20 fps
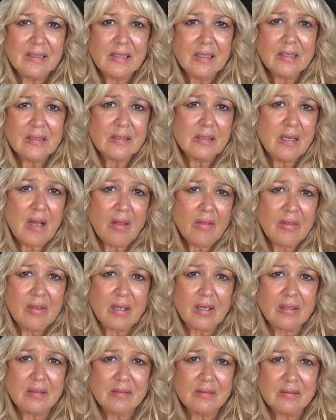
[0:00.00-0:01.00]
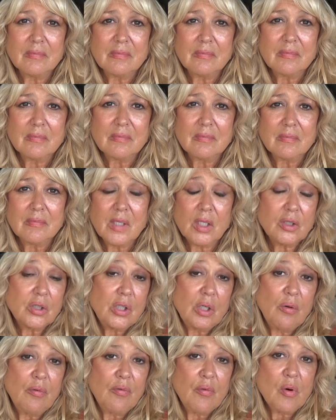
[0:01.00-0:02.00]
It's nothing. It's
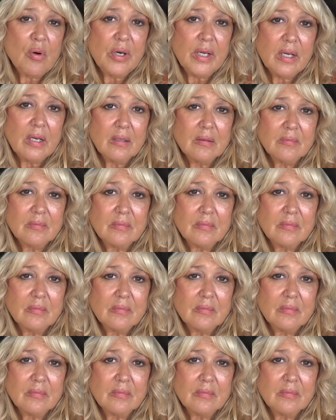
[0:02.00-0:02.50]
euphoria,